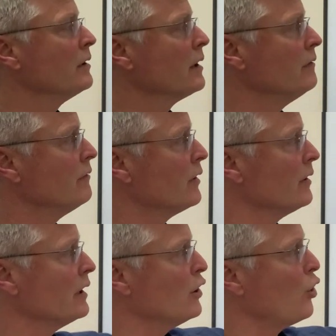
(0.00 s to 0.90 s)

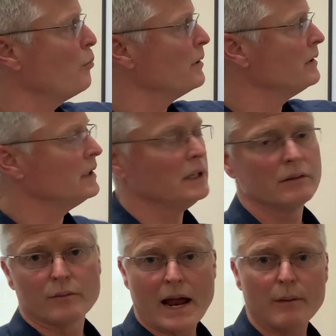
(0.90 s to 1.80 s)
convert and open the
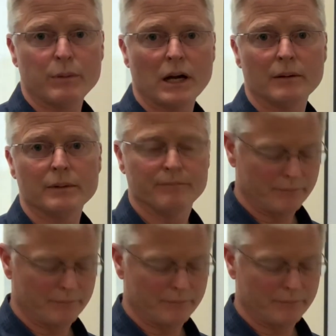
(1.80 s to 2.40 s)
wrap up.